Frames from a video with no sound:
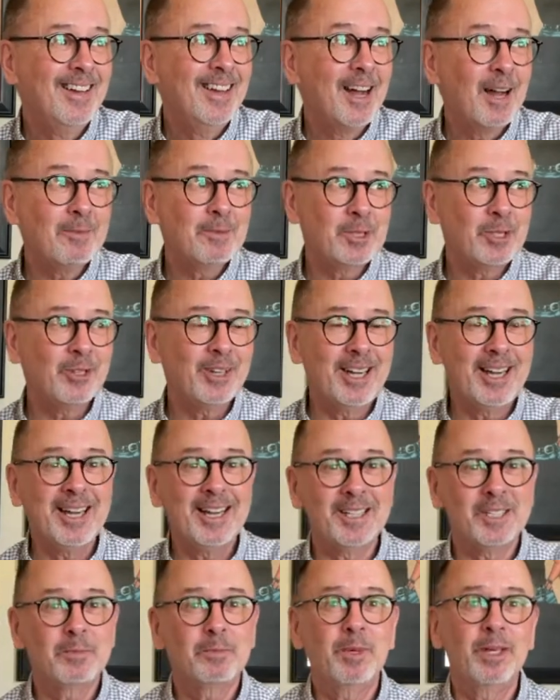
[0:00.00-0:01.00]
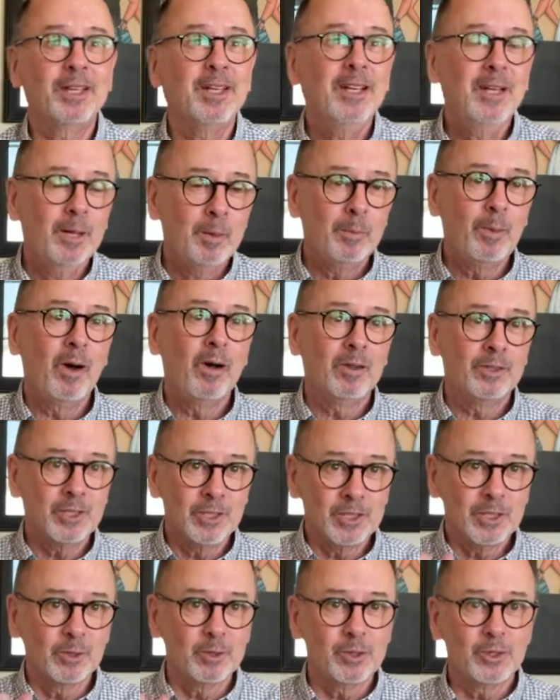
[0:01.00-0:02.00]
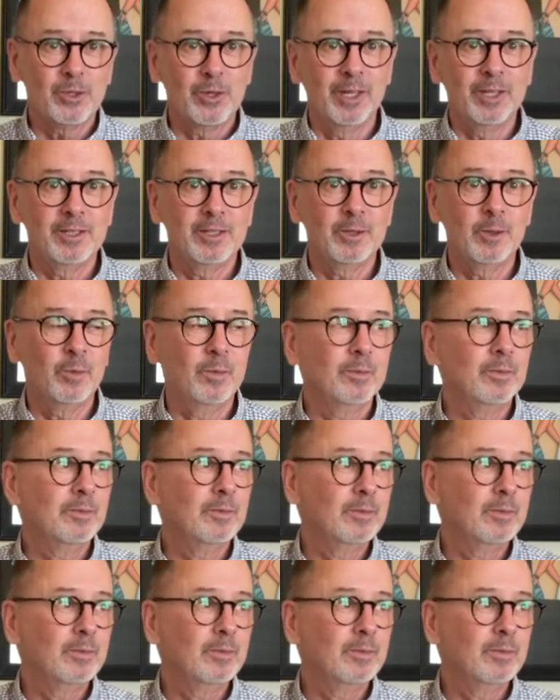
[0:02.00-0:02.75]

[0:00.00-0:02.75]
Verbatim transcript: I'm sure he has, but Paul just goes straight to